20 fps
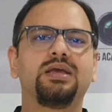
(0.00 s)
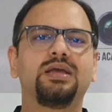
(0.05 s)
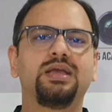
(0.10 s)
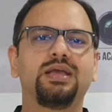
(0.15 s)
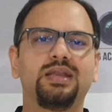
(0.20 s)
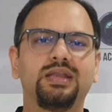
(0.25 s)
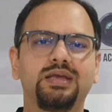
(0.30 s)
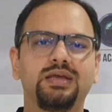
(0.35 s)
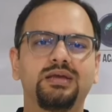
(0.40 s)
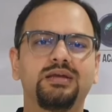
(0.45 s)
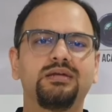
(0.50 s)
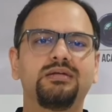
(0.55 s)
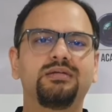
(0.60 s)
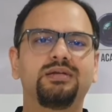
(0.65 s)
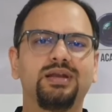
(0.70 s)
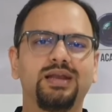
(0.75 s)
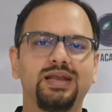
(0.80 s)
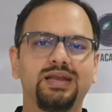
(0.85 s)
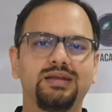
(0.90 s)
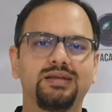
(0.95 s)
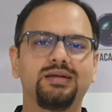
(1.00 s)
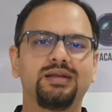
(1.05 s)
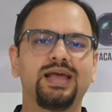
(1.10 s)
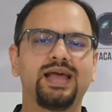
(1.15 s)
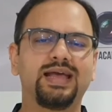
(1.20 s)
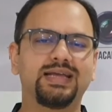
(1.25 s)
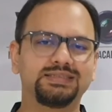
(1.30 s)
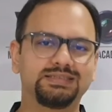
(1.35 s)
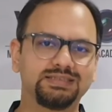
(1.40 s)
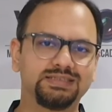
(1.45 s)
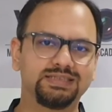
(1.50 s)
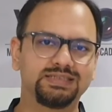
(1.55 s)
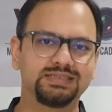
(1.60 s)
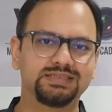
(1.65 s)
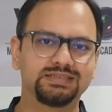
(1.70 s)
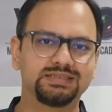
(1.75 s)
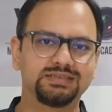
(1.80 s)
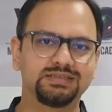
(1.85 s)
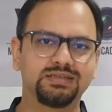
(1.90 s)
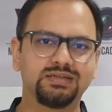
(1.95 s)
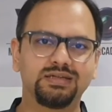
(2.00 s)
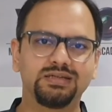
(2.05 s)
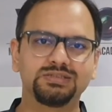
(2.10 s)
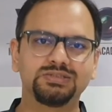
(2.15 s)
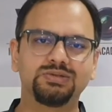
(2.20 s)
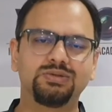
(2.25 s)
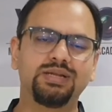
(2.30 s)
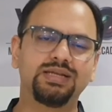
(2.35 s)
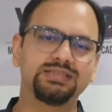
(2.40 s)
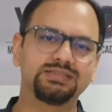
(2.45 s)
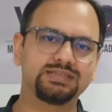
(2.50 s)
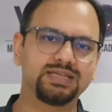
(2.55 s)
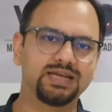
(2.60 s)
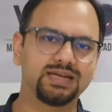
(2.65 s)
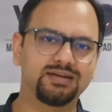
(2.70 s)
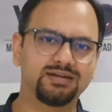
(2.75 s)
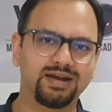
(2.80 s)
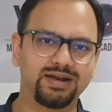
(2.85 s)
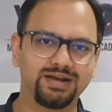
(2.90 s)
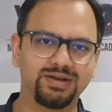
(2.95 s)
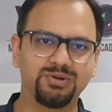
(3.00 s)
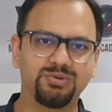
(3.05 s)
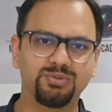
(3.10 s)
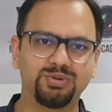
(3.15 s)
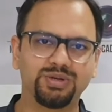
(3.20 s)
irrigant related accidents. So let's get right into